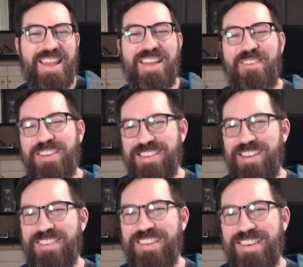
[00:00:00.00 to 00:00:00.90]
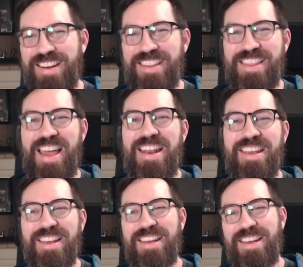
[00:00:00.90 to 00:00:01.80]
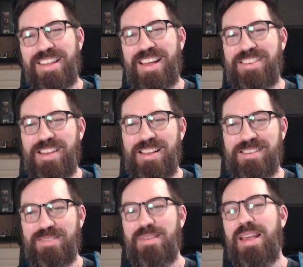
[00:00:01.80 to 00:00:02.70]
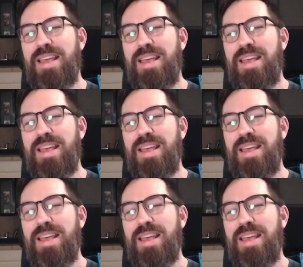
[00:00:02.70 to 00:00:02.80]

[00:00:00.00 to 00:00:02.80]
I wasn't even looking at that. That's awesome.